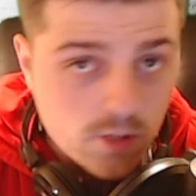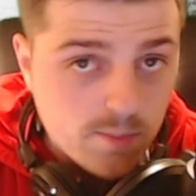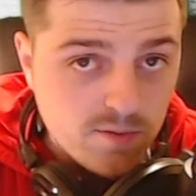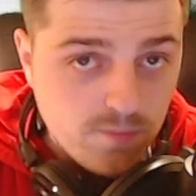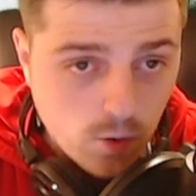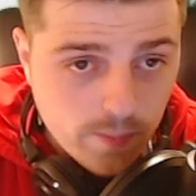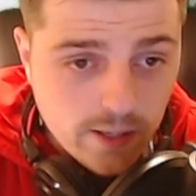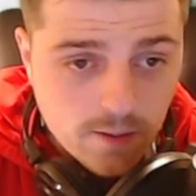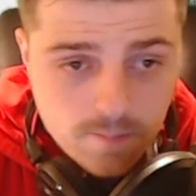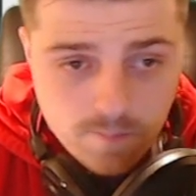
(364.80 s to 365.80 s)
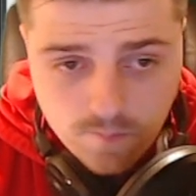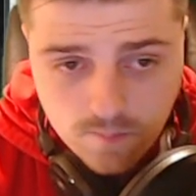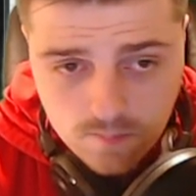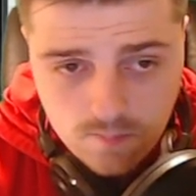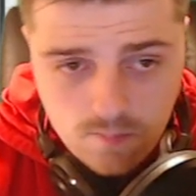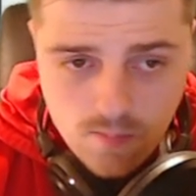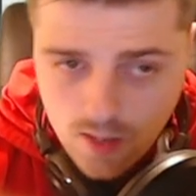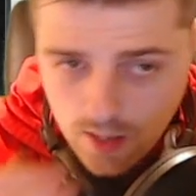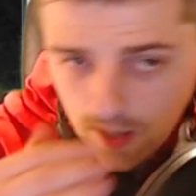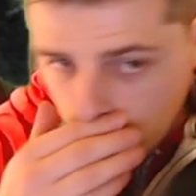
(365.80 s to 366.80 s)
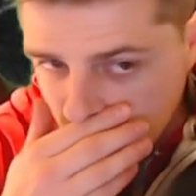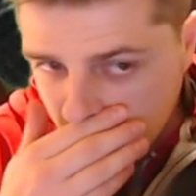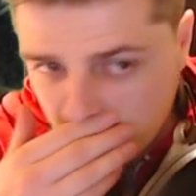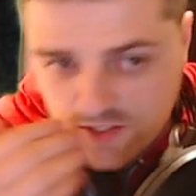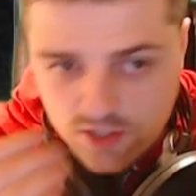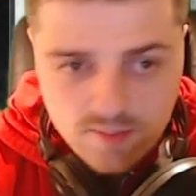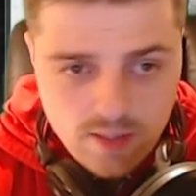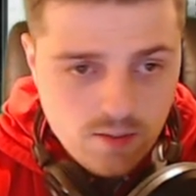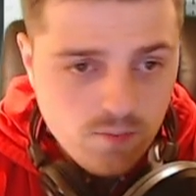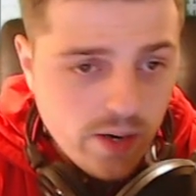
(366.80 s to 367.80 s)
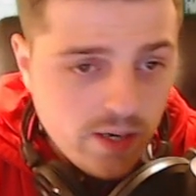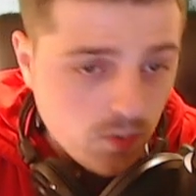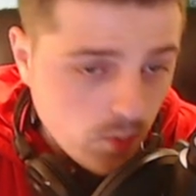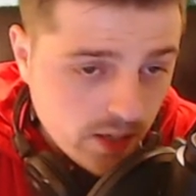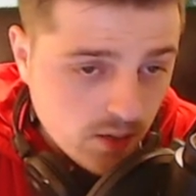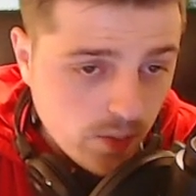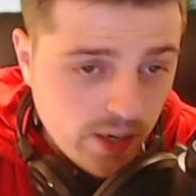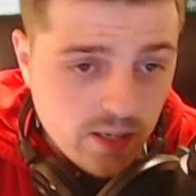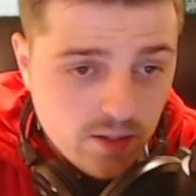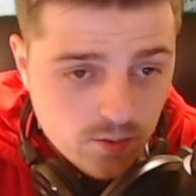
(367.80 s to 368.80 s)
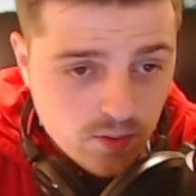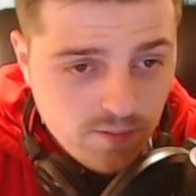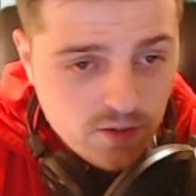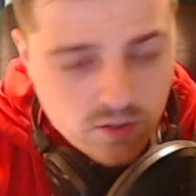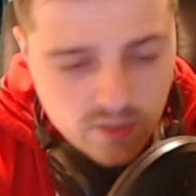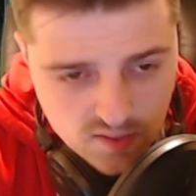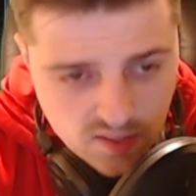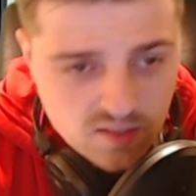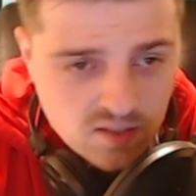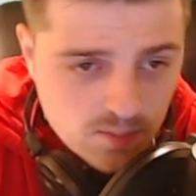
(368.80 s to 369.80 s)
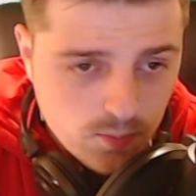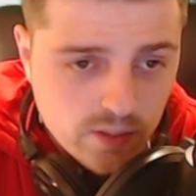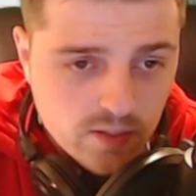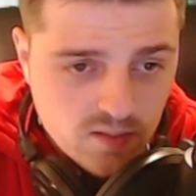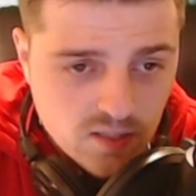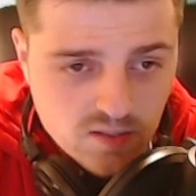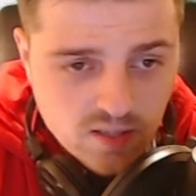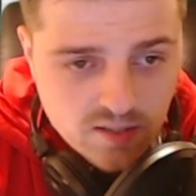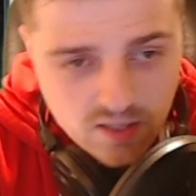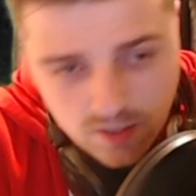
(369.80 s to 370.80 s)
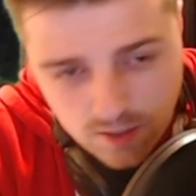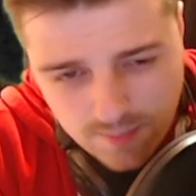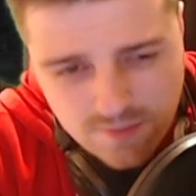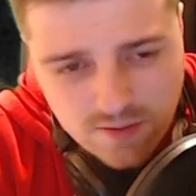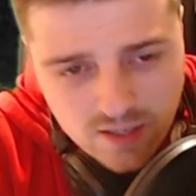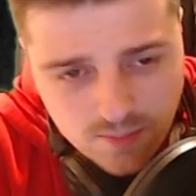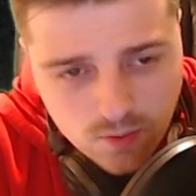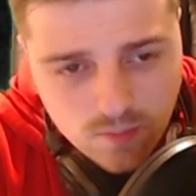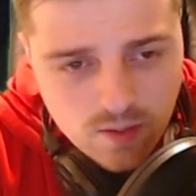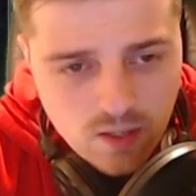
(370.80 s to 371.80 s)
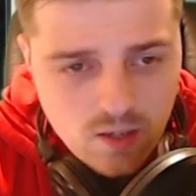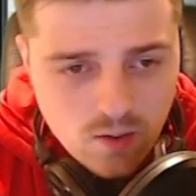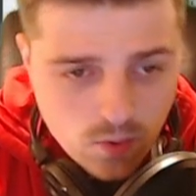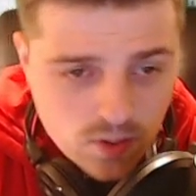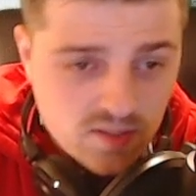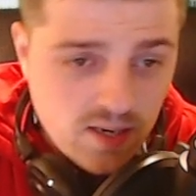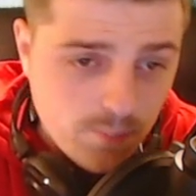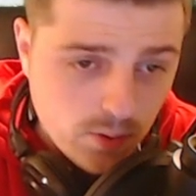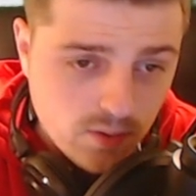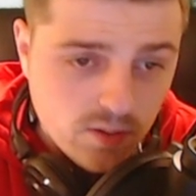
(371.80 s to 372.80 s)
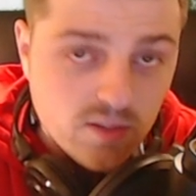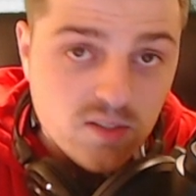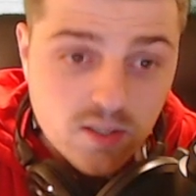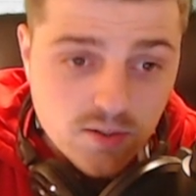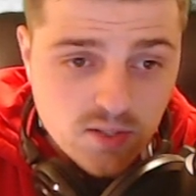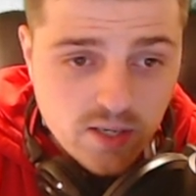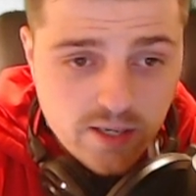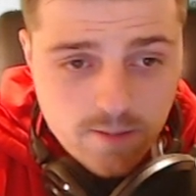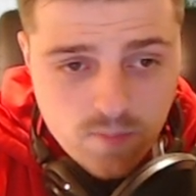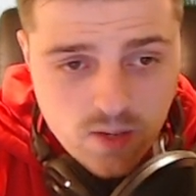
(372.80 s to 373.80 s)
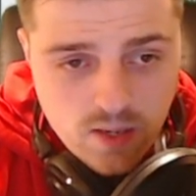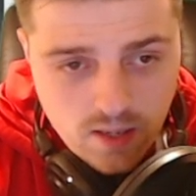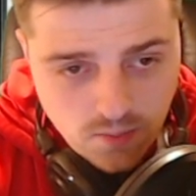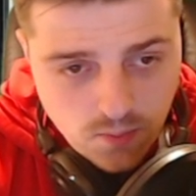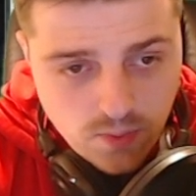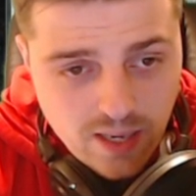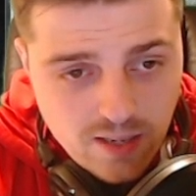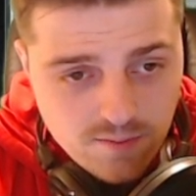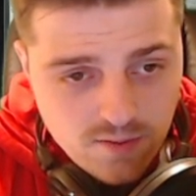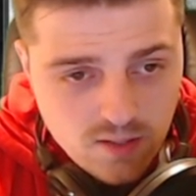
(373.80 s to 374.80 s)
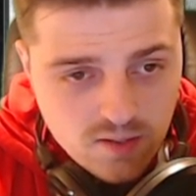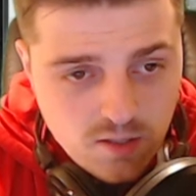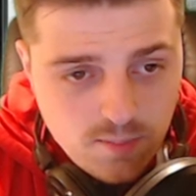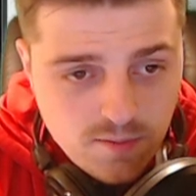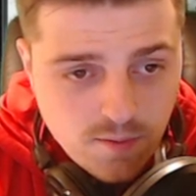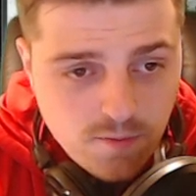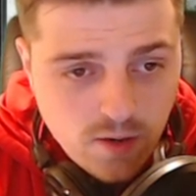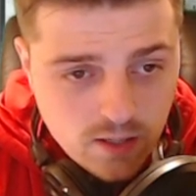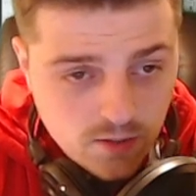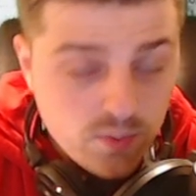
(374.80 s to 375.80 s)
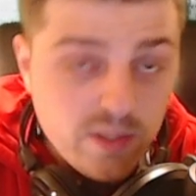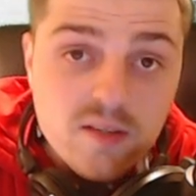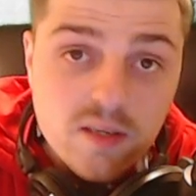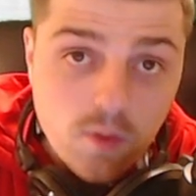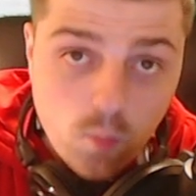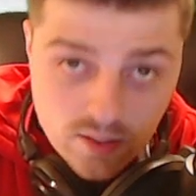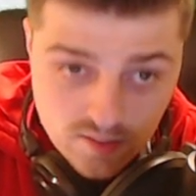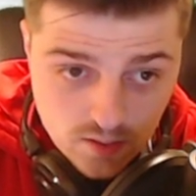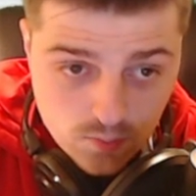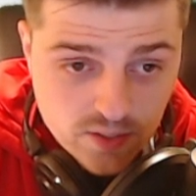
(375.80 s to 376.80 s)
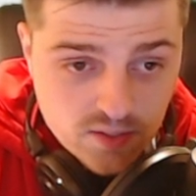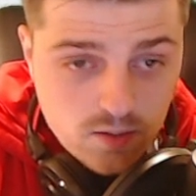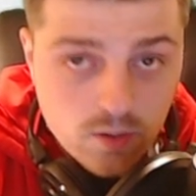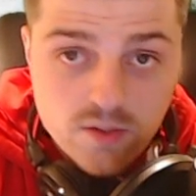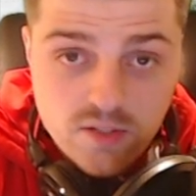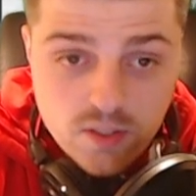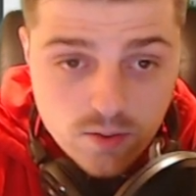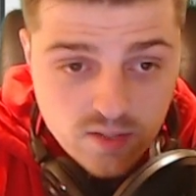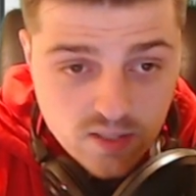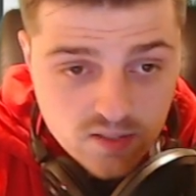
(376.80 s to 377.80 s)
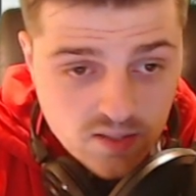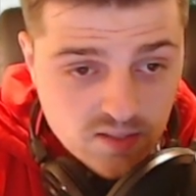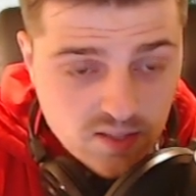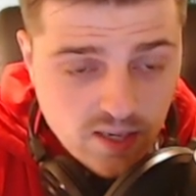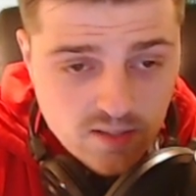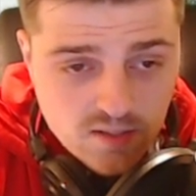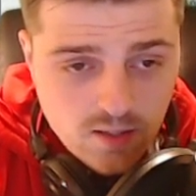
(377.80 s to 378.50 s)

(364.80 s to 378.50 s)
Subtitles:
is forming. And then it's just a matter of waiting and waiting and waiting, and you'll eventually see 6.6 starts getting a little bit of a nibble. Orders get pulled on the sell side, and what we have is a little bit of a fight. I was willing to give it 1 tick risk, not 0 ticks in this case.